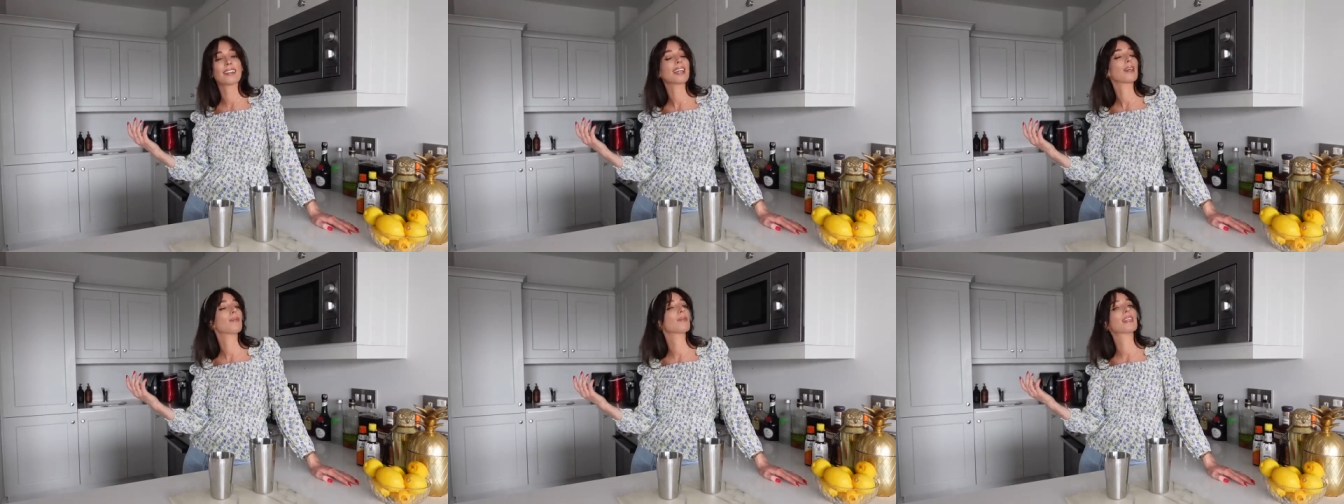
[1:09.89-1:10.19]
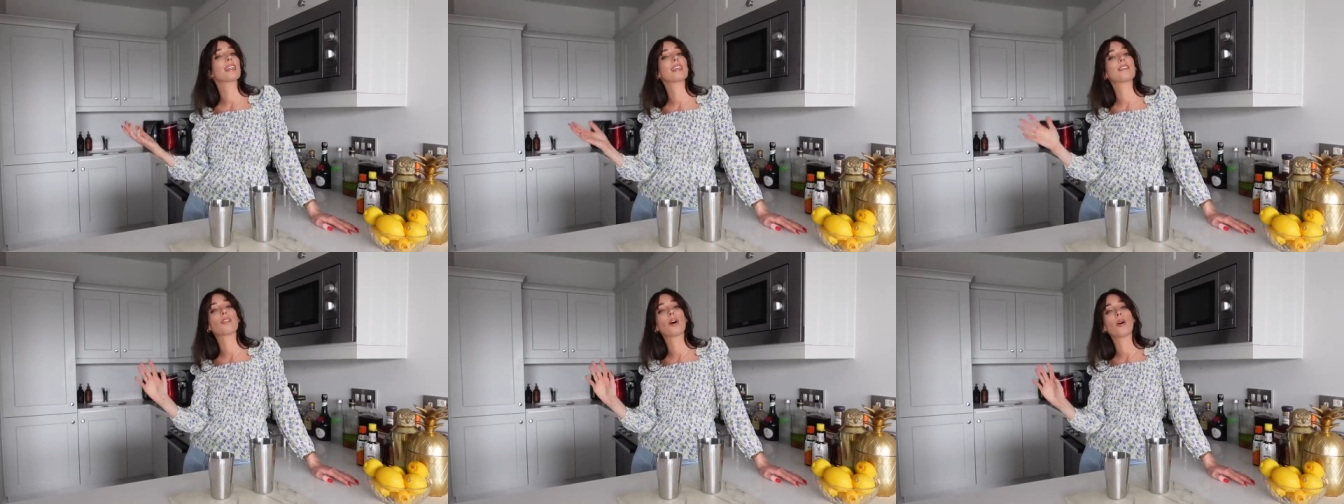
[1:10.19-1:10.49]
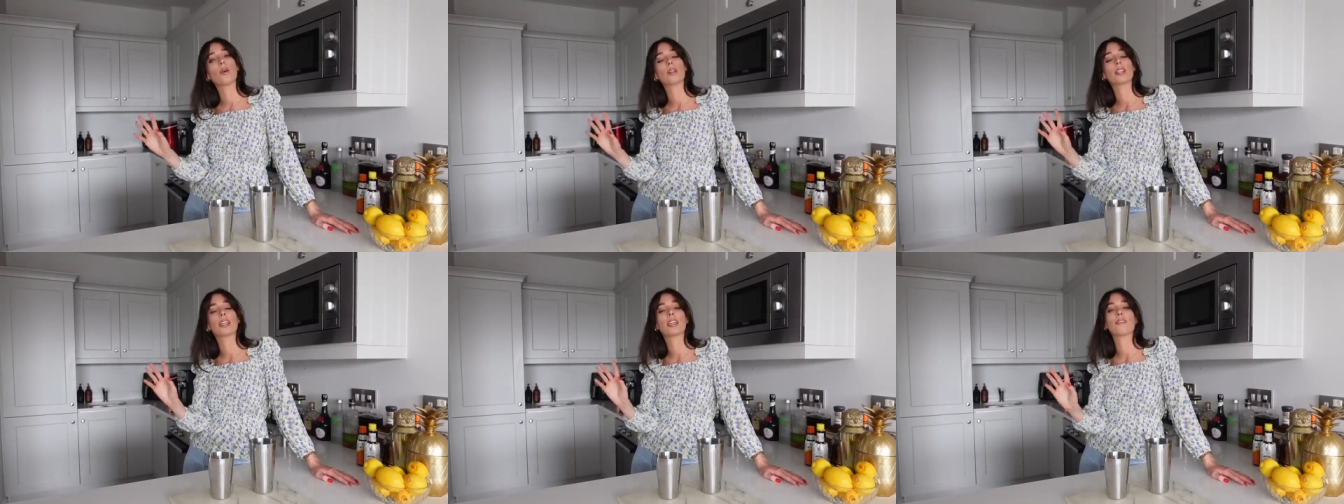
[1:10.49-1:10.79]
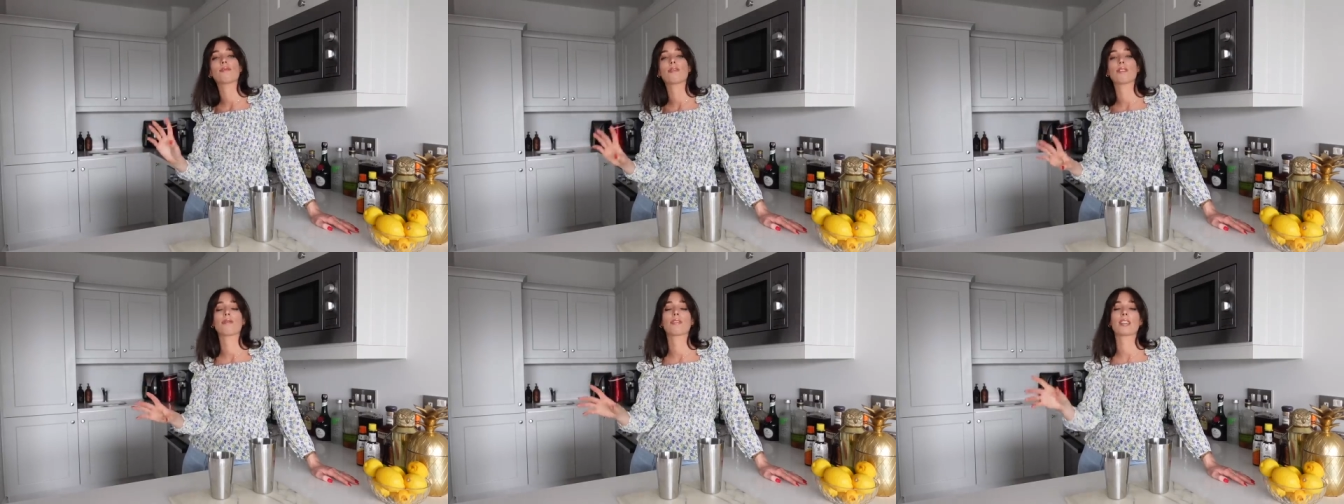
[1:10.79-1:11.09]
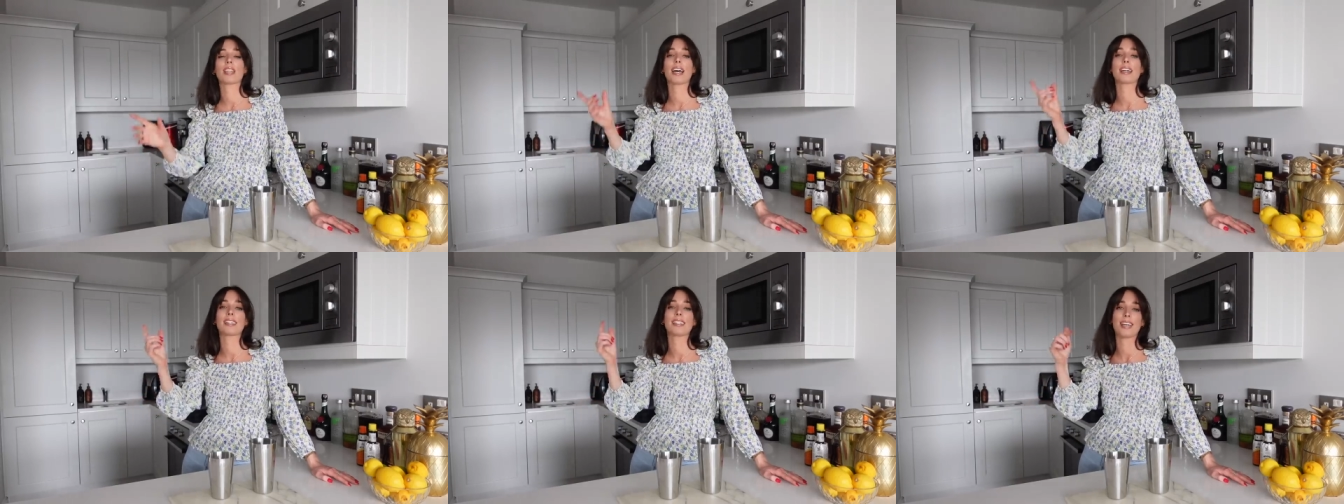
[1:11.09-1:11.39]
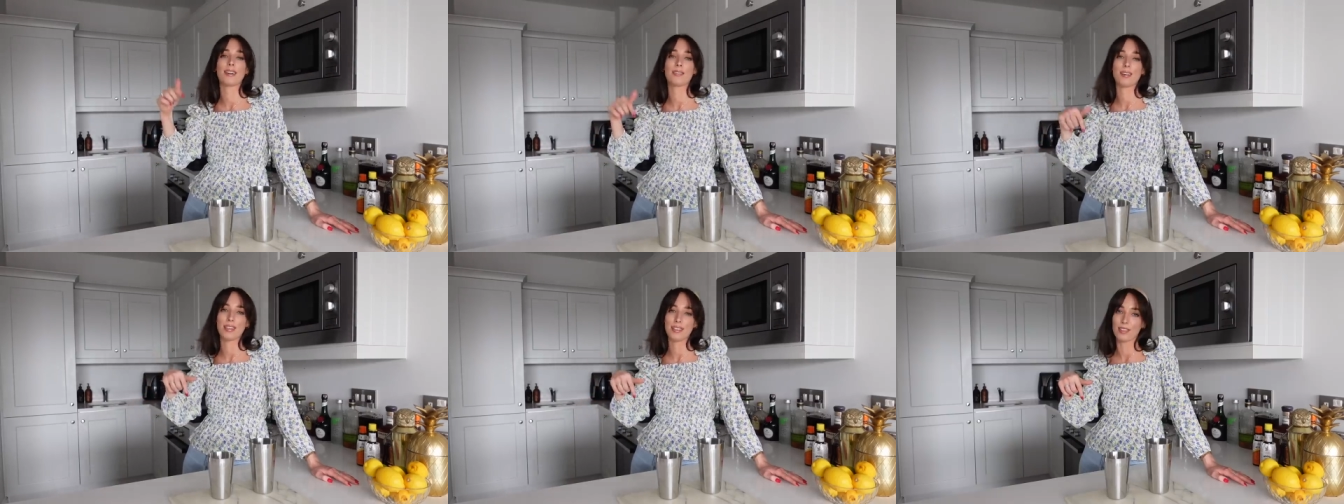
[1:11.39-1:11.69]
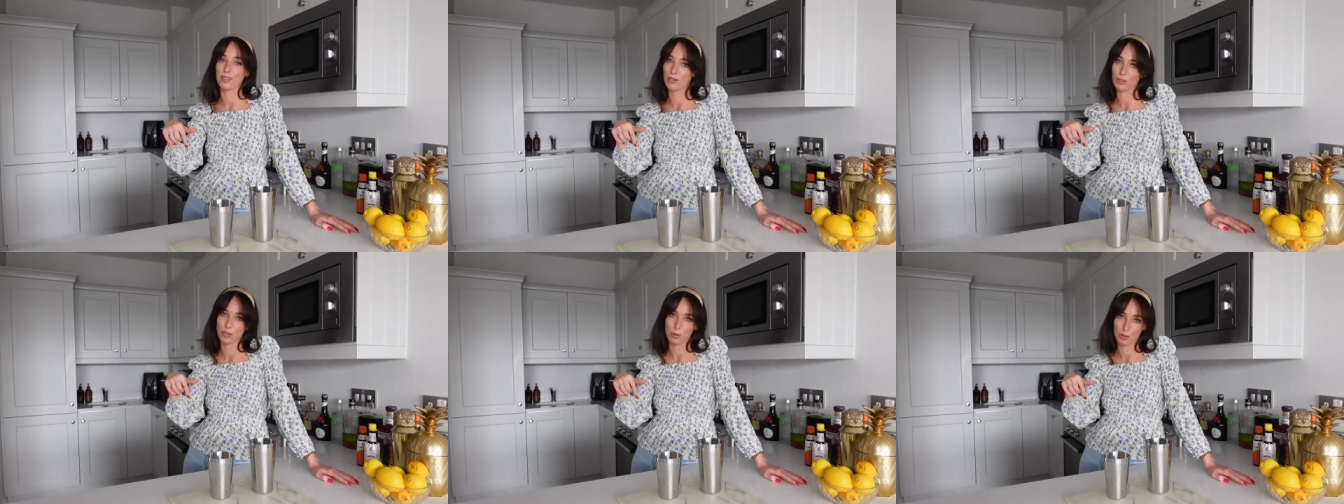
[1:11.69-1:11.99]
then I will leave all the info for that down in
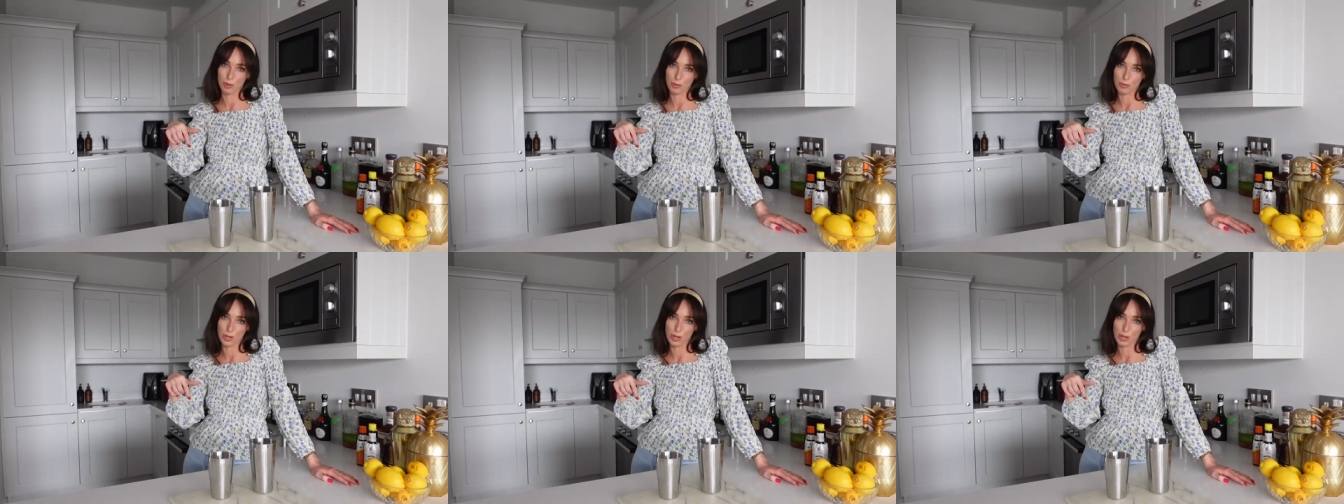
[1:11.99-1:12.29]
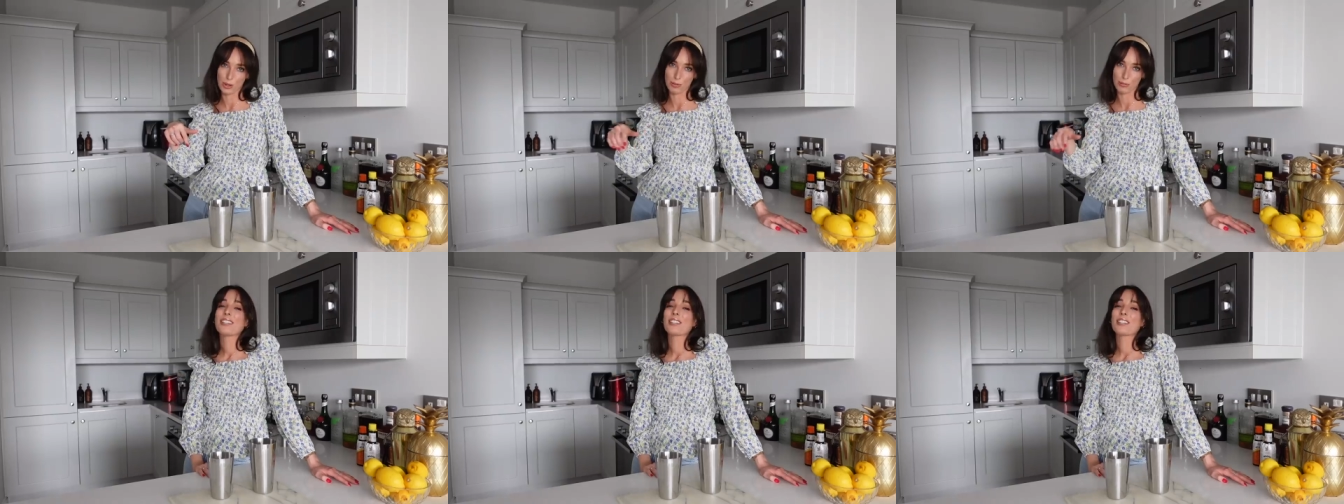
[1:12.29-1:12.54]
the description below.